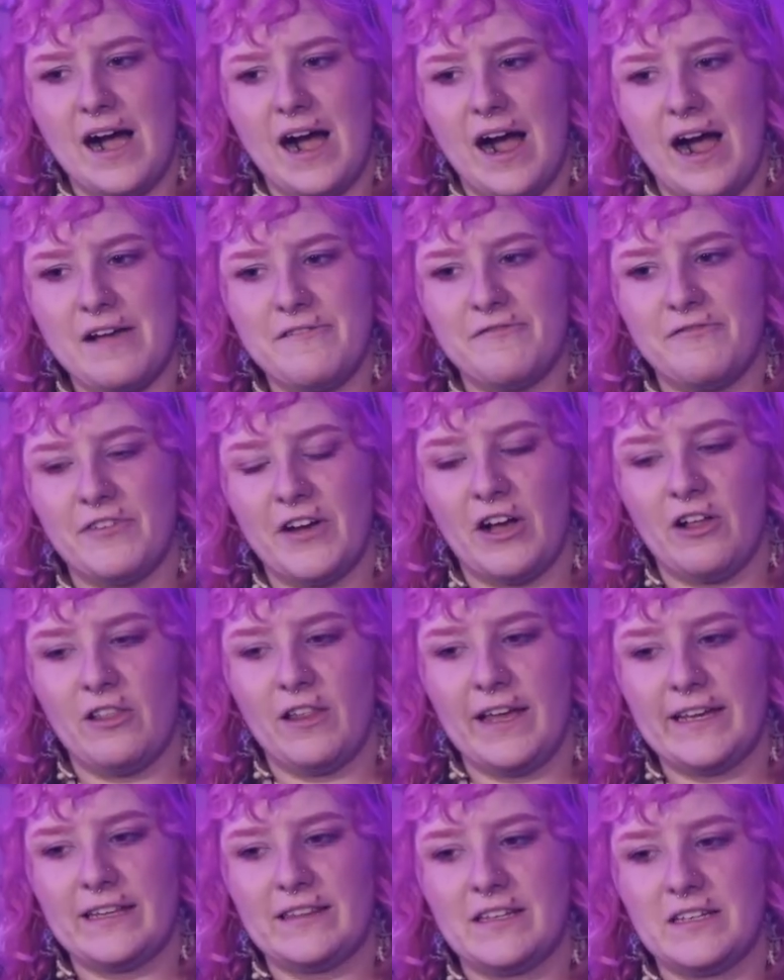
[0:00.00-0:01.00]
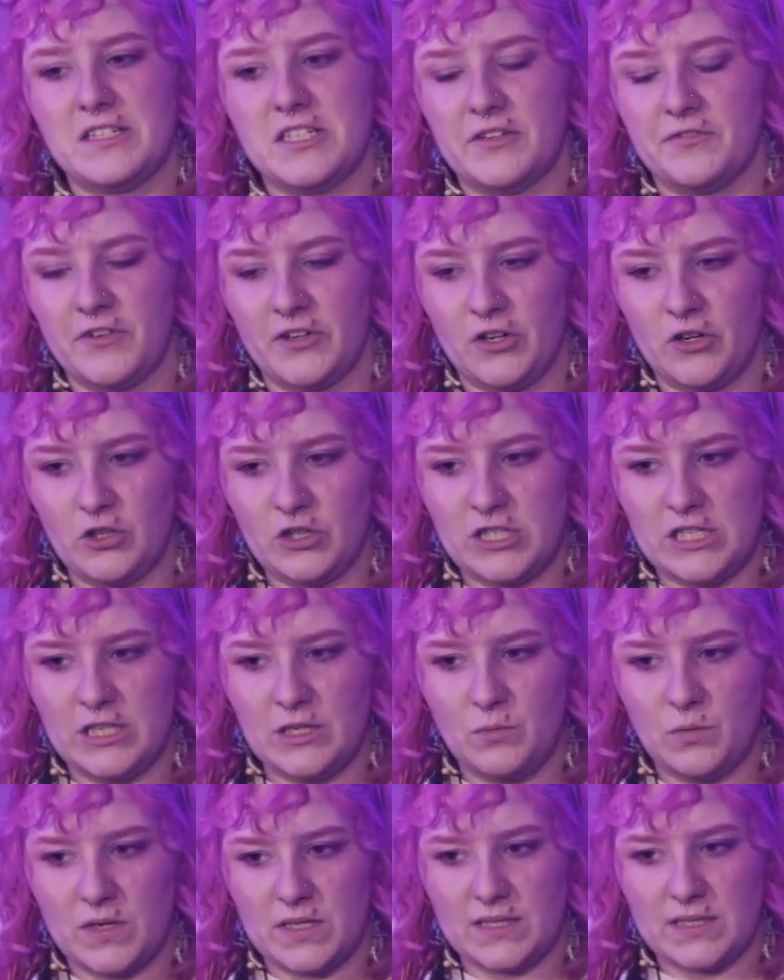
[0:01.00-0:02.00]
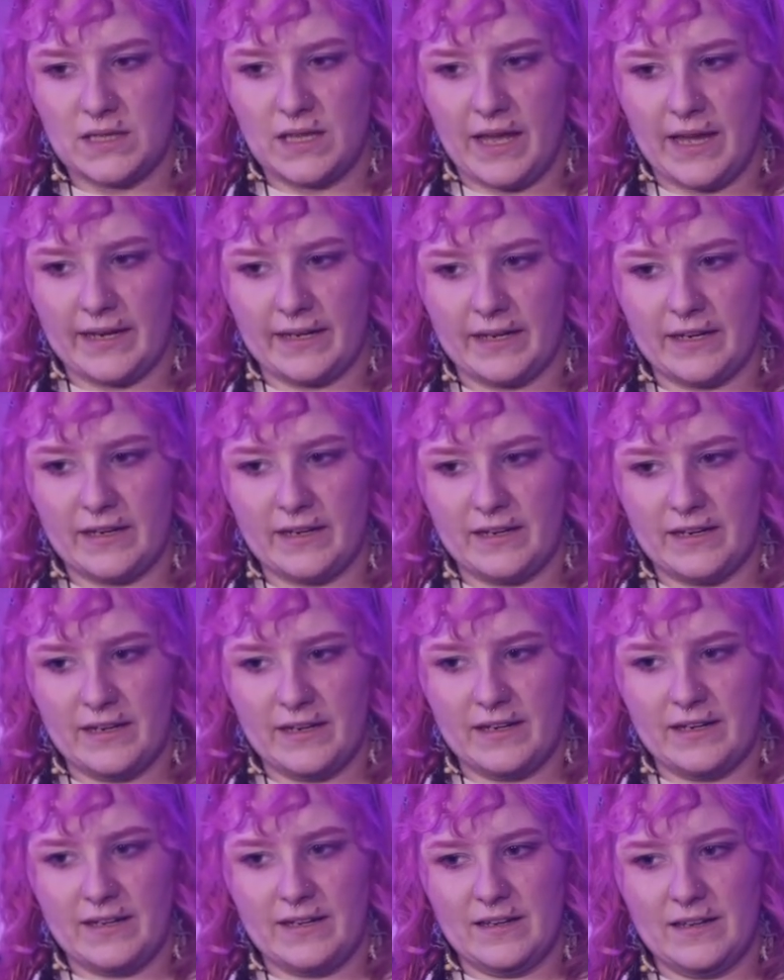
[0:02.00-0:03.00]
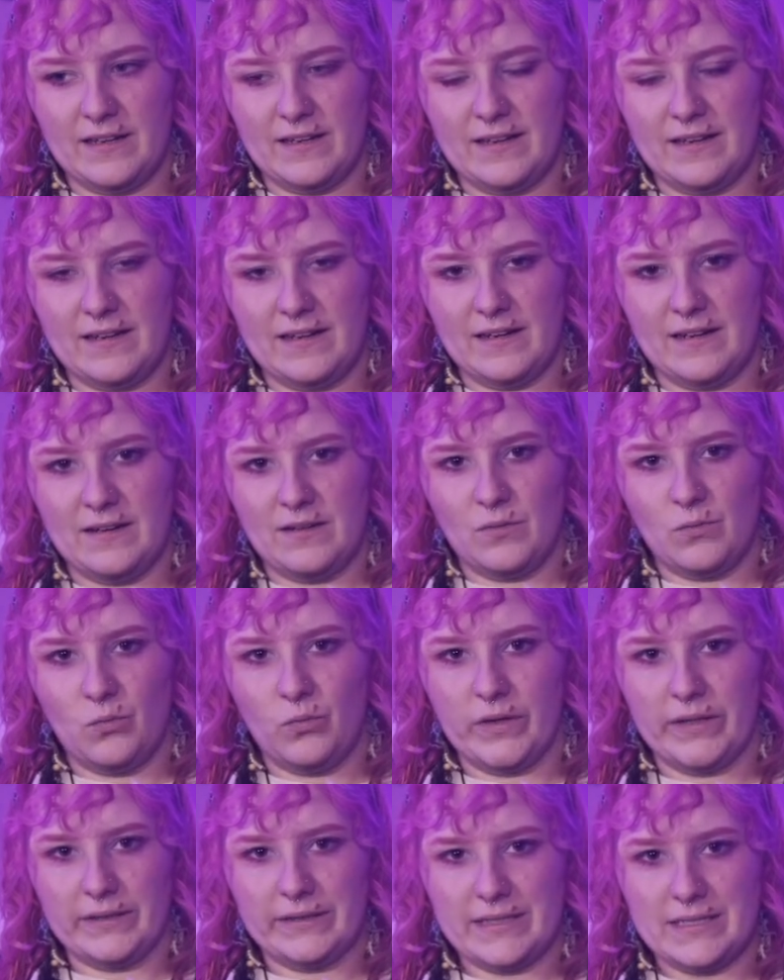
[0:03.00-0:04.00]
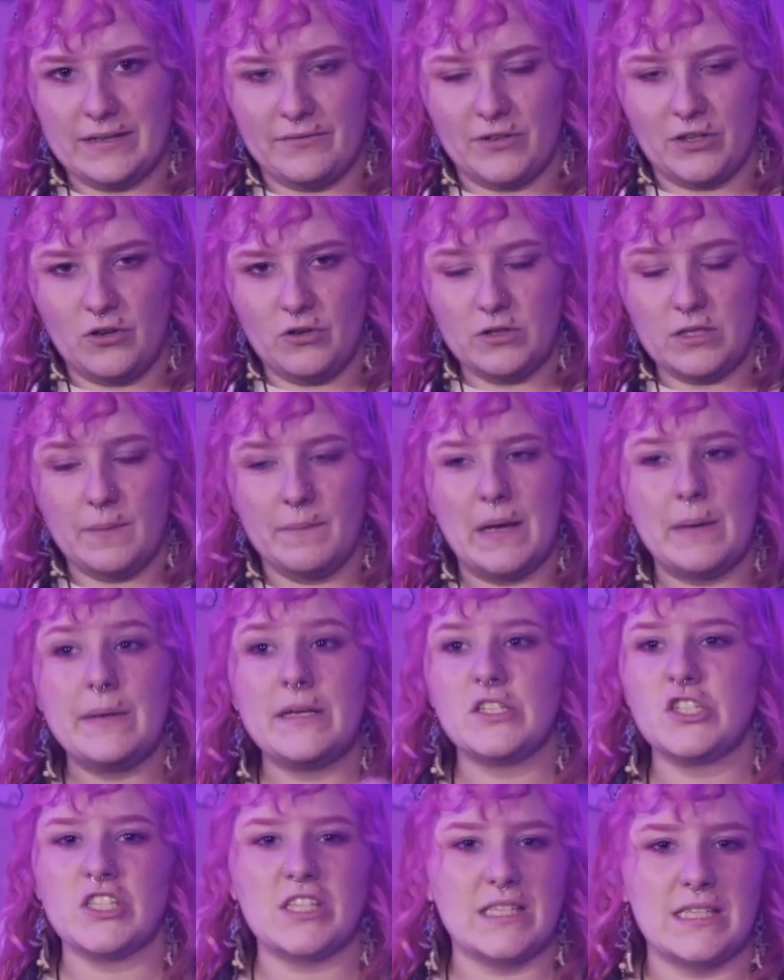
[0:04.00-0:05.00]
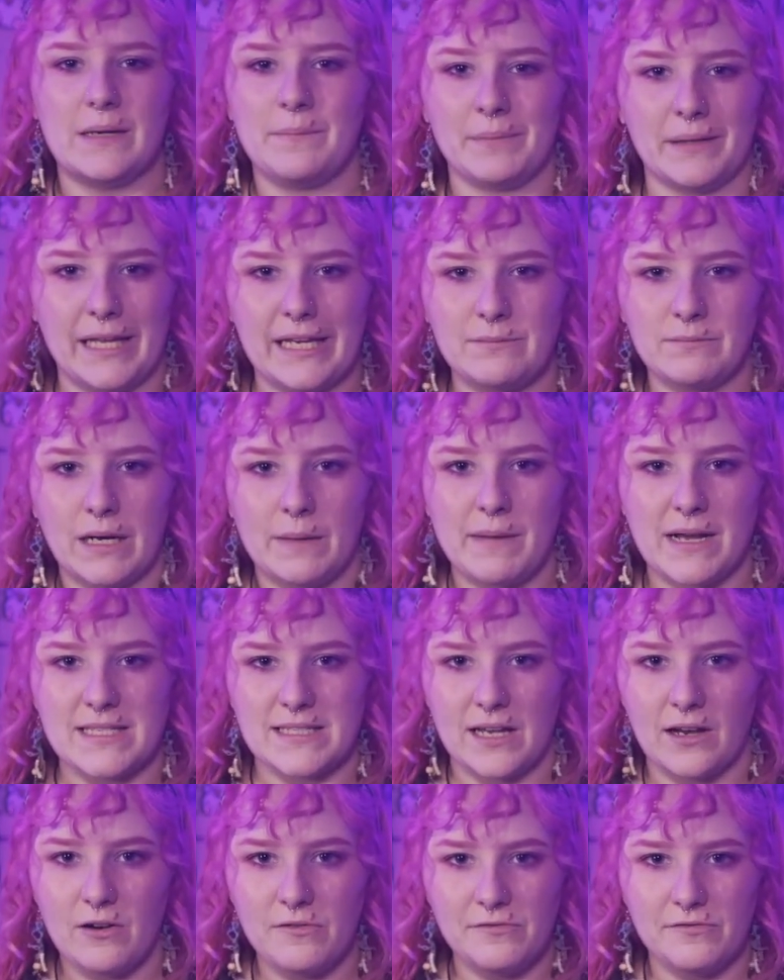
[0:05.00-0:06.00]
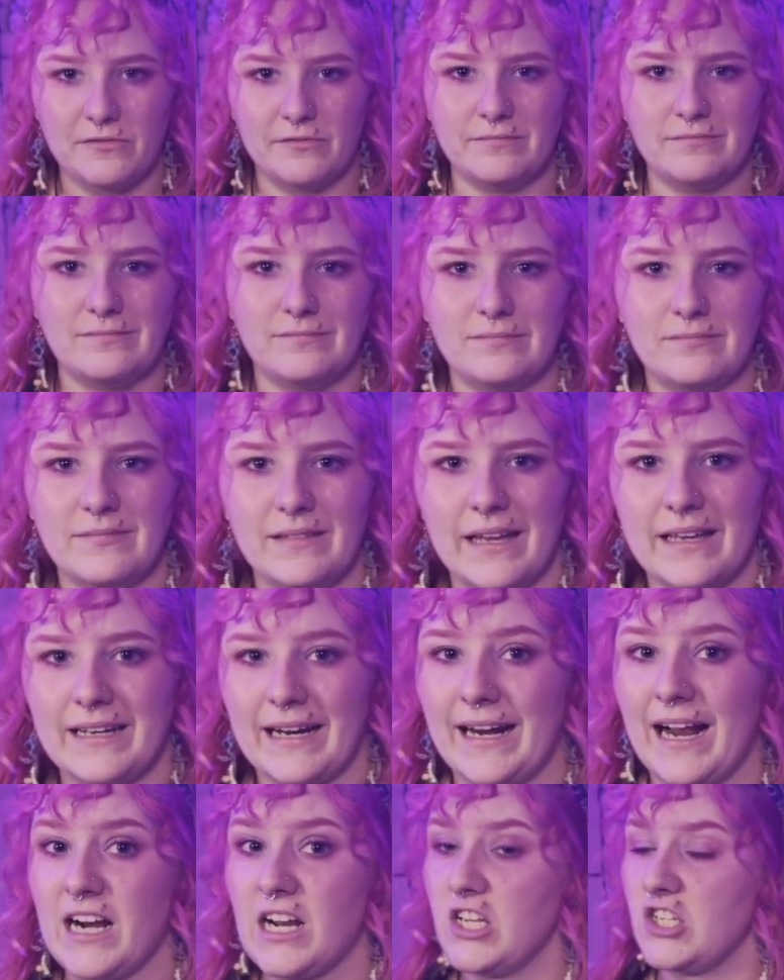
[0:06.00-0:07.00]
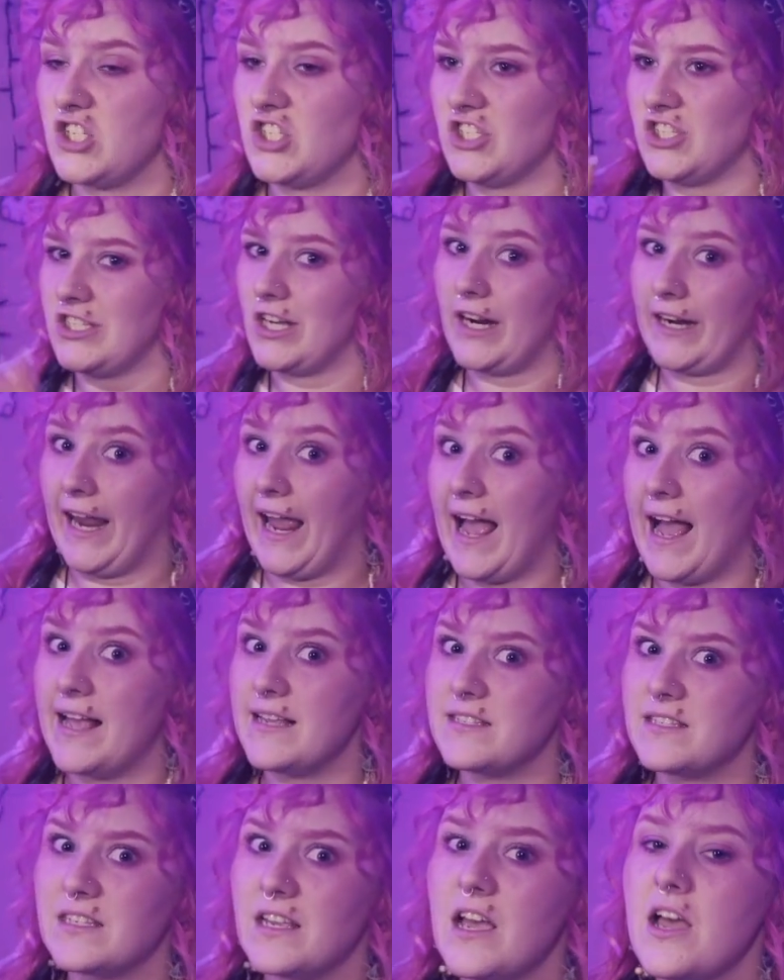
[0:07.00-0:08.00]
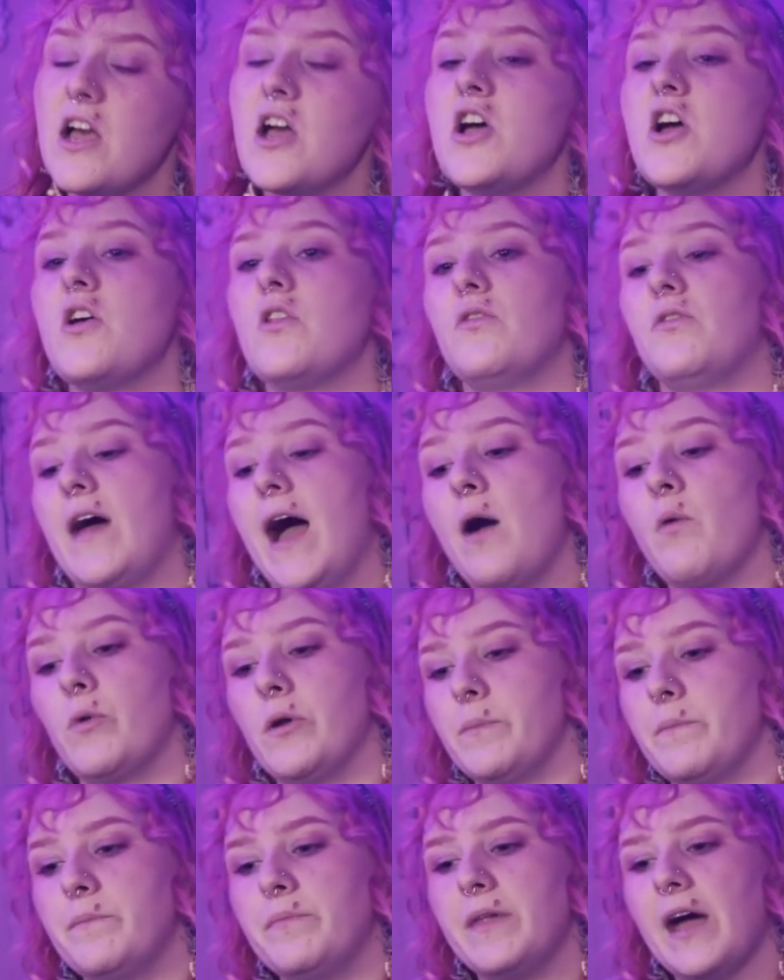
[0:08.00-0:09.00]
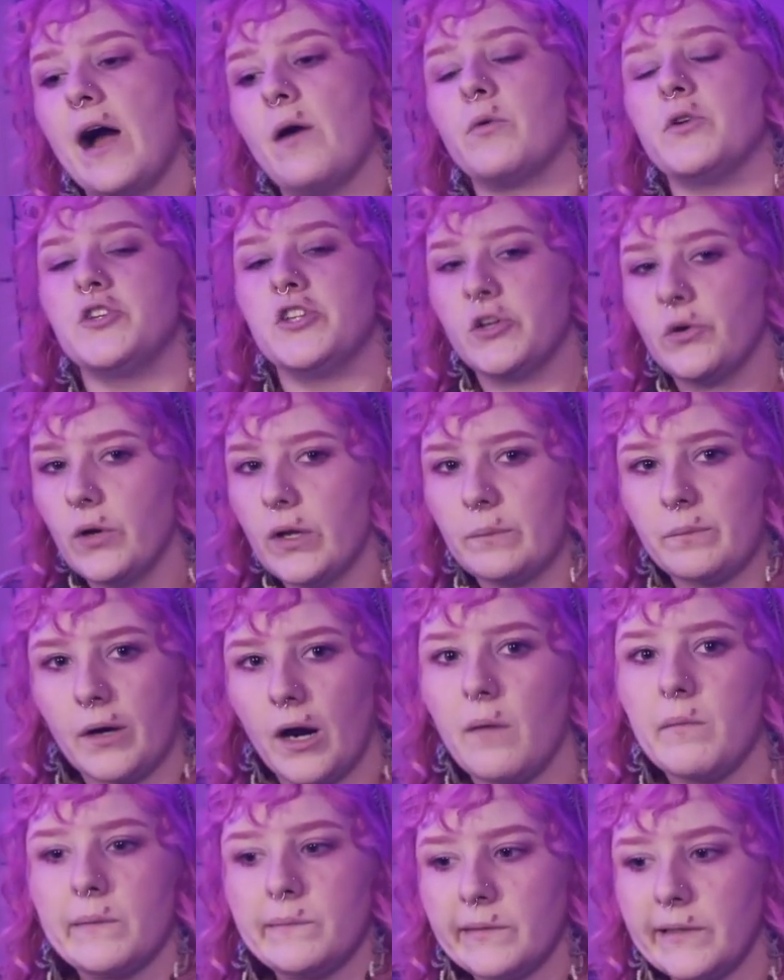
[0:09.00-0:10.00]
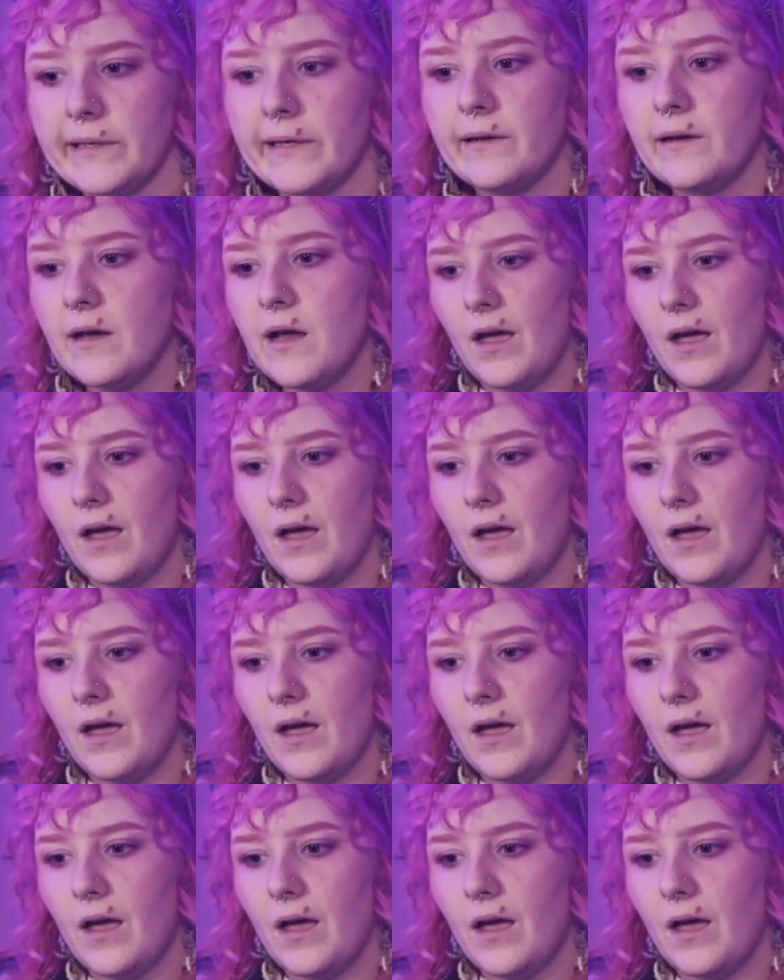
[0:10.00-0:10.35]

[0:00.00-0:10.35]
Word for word: I felt like the difficulty was like really difficult. Maybe it's just cuz I'm playing by myself and I kind of suck ass. That would that would do it probably.